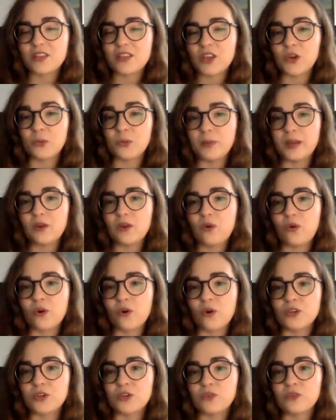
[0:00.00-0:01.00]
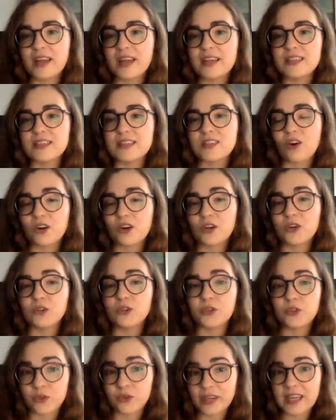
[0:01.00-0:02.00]
the European Court raised Article
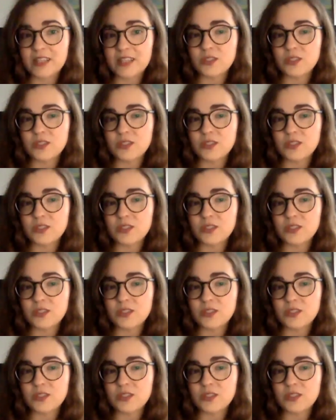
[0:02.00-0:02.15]
3,